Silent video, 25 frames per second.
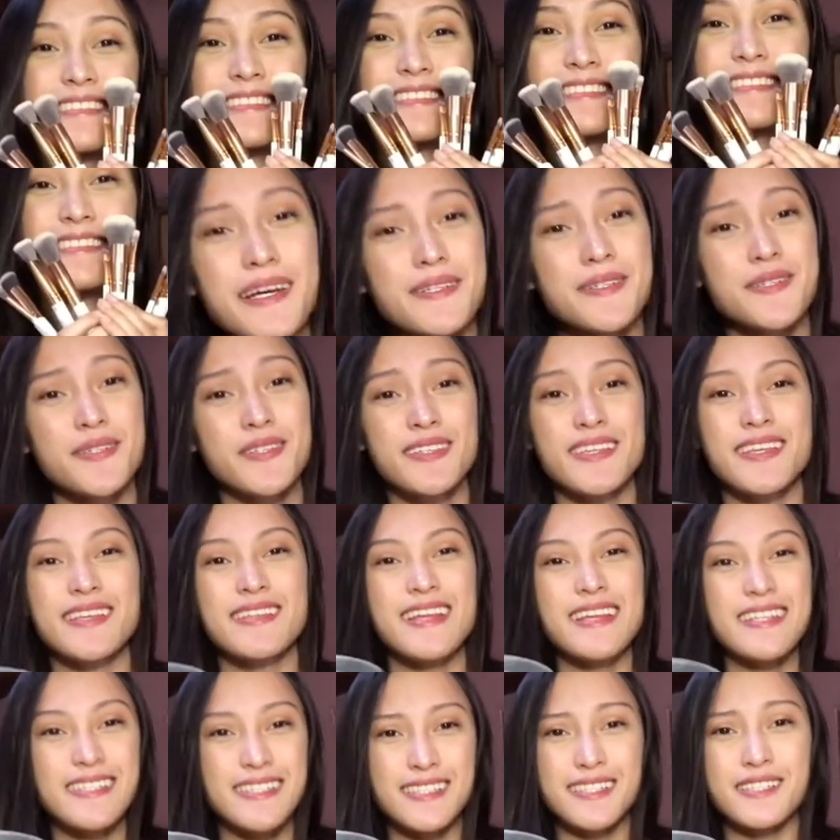Okay, so the
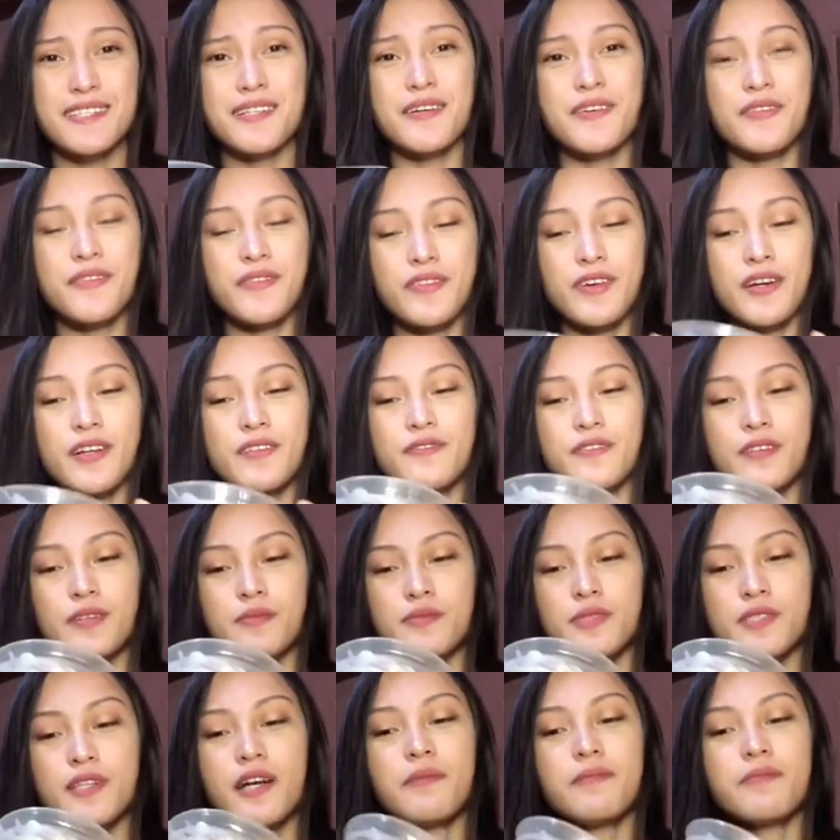next thing I've got from
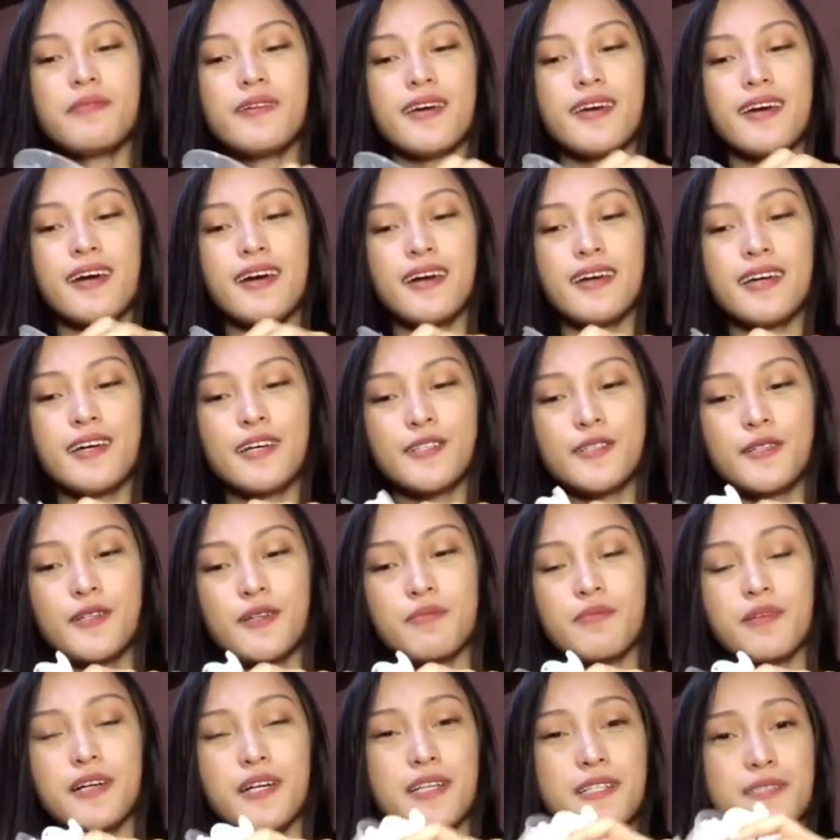Shopee ay
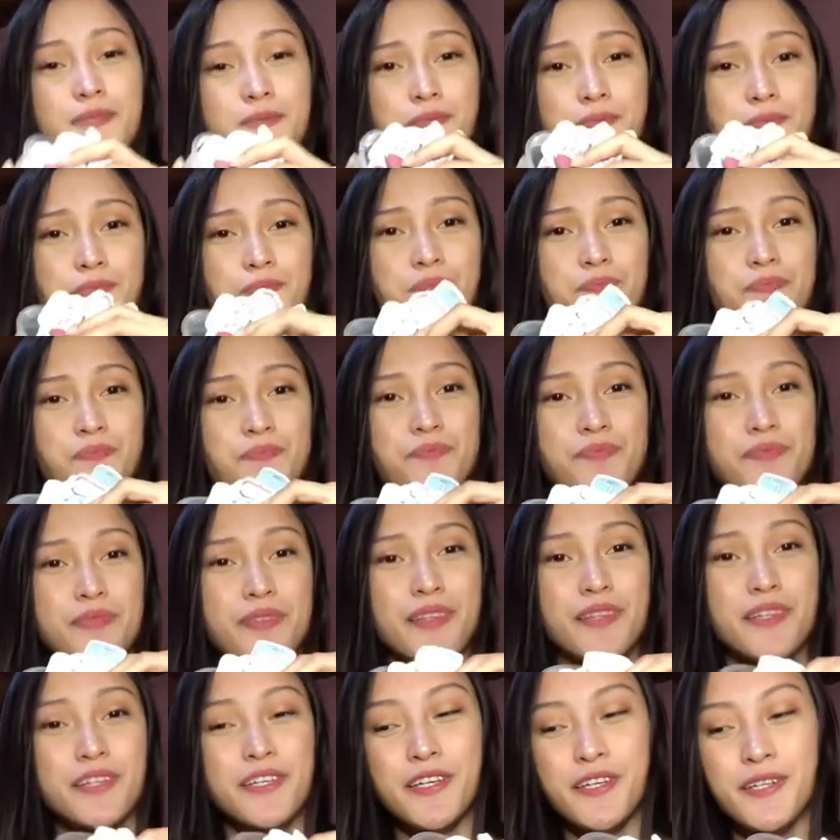itong mga
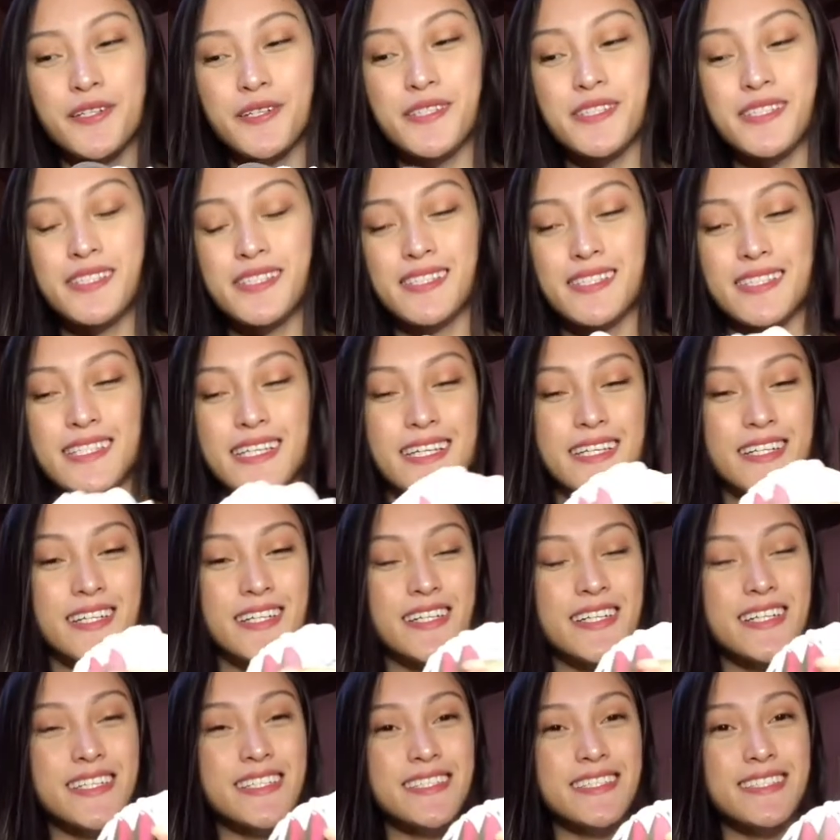cute
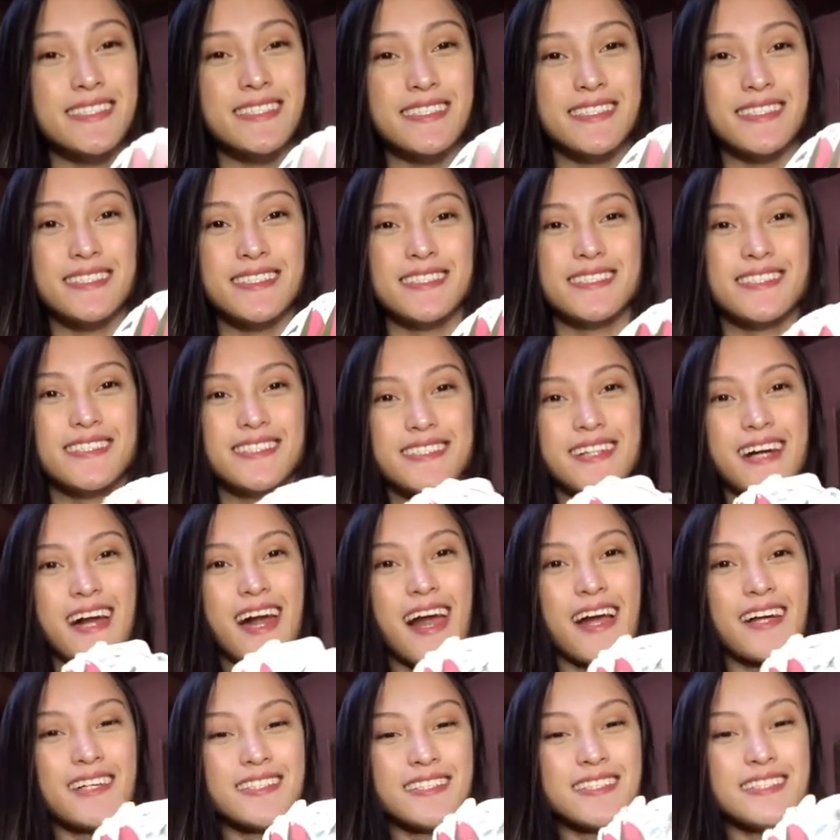stickers.
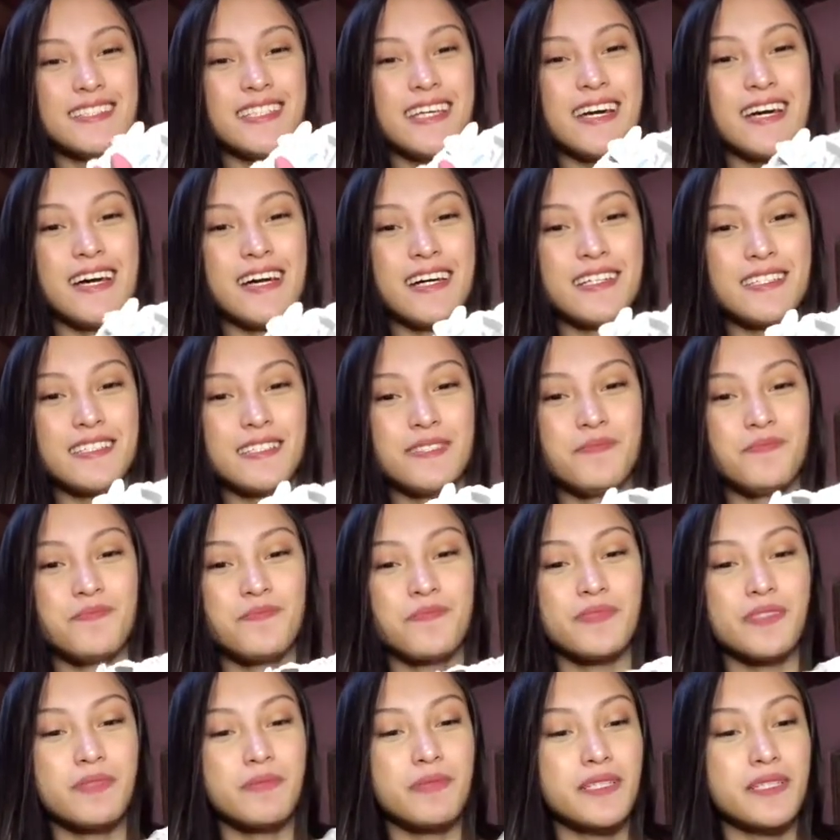Yeah,
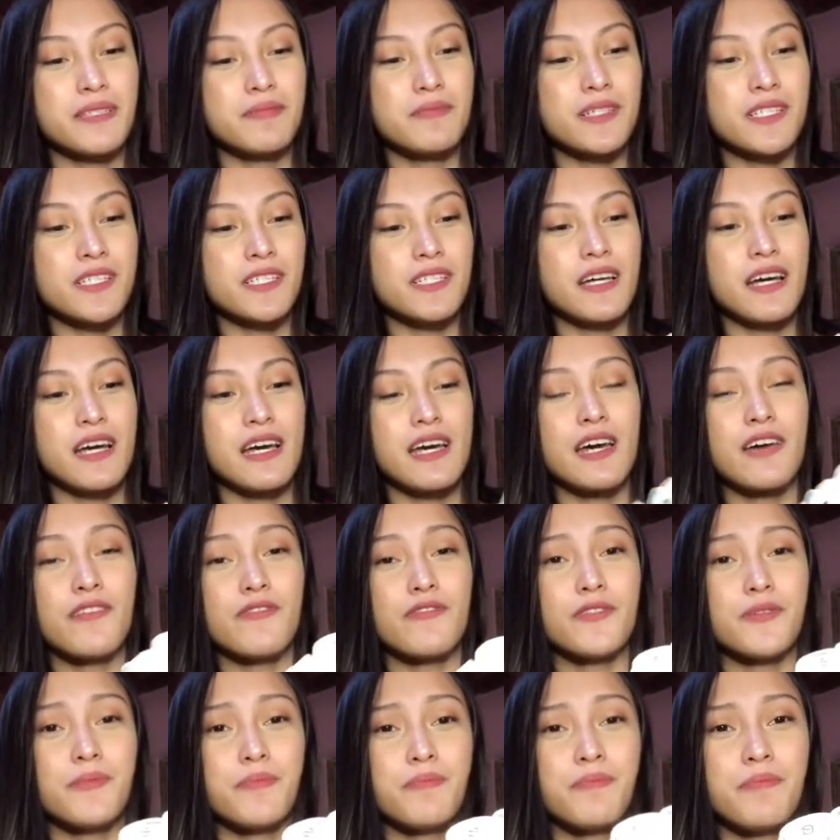iba't iba siya. I have
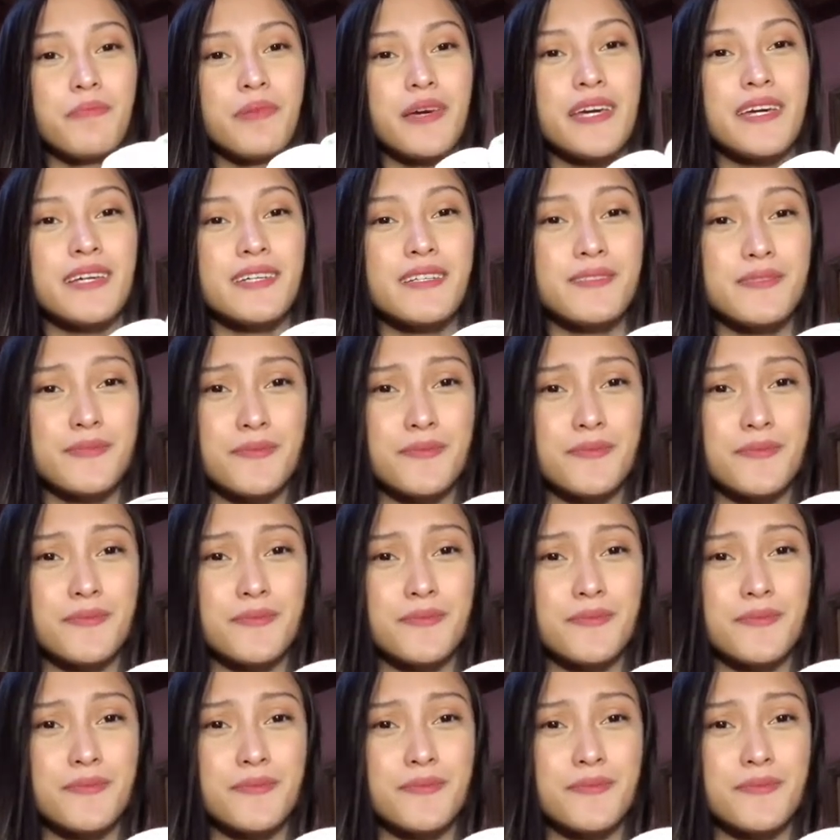pink.